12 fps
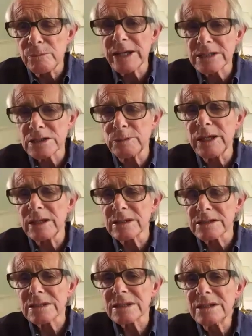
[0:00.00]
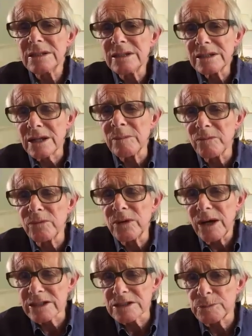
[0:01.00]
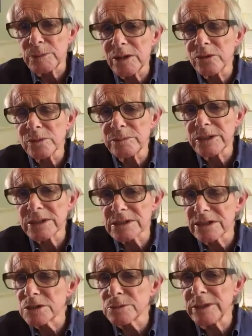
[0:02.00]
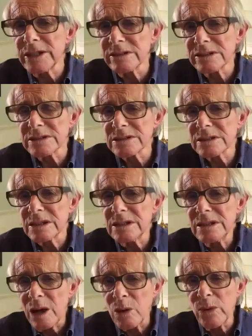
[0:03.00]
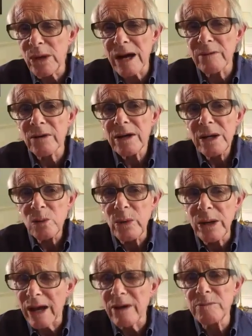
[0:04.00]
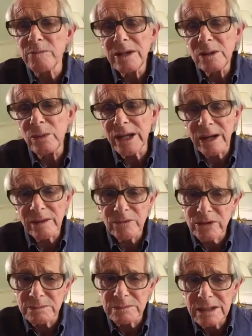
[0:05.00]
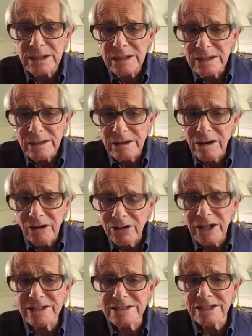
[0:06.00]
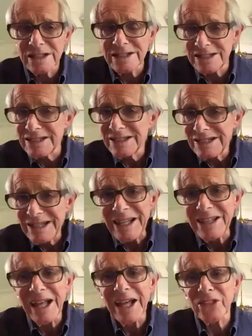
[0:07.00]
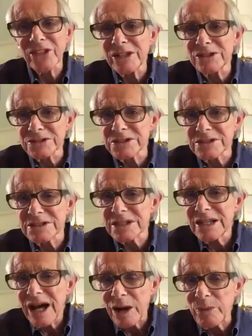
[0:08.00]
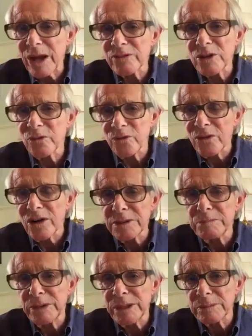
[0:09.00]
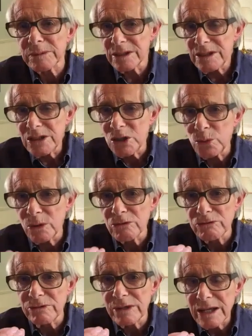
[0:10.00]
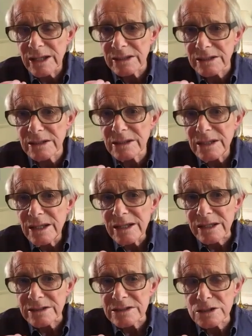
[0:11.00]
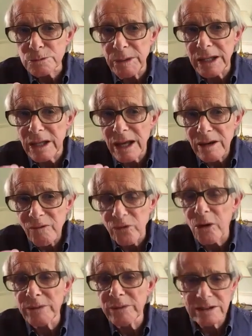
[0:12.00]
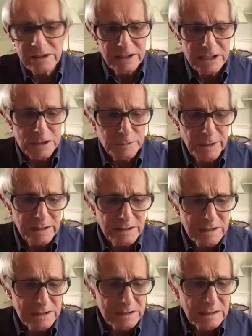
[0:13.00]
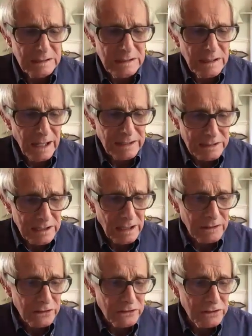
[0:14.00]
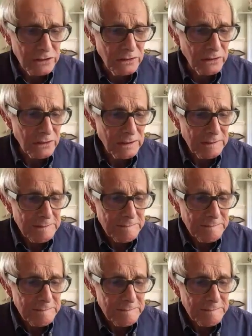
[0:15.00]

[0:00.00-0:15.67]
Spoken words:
the best speakers come and speak from personal experience. And we have them on our side in their thousands. And we have to find people who can speak from their own experience and tell the truth.